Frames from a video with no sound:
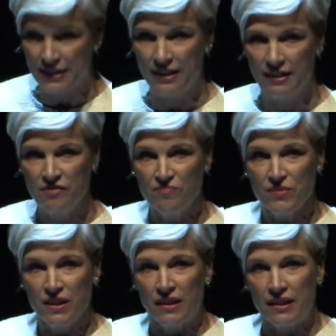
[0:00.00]
that
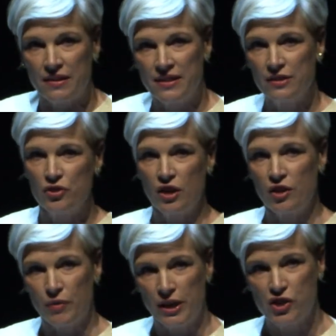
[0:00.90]
this
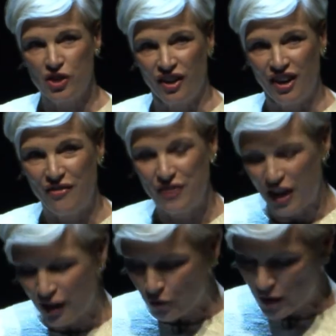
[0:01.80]
generation of
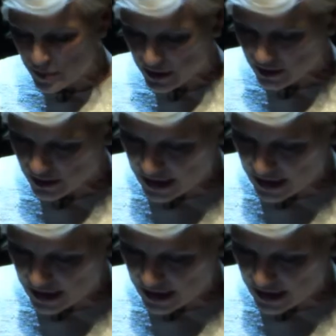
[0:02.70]
young women